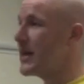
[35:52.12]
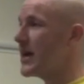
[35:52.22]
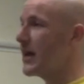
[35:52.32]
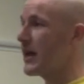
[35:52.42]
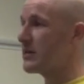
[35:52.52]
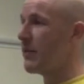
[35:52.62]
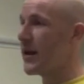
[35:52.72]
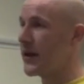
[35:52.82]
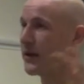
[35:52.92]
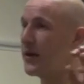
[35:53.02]
T
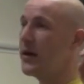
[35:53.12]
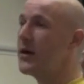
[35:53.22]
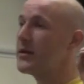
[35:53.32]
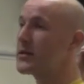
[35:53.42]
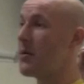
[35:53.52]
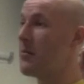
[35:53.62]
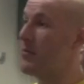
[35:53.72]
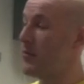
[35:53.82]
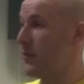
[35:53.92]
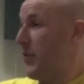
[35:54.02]
explaining
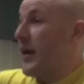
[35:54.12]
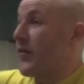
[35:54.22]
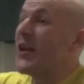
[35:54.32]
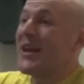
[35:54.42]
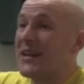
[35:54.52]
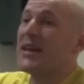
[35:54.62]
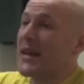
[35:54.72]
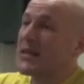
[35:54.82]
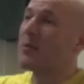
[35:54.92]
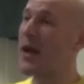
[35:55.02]
some thing that needed
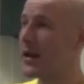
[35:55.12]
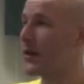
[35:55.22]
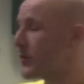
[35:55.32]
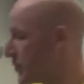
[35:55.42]
explaining,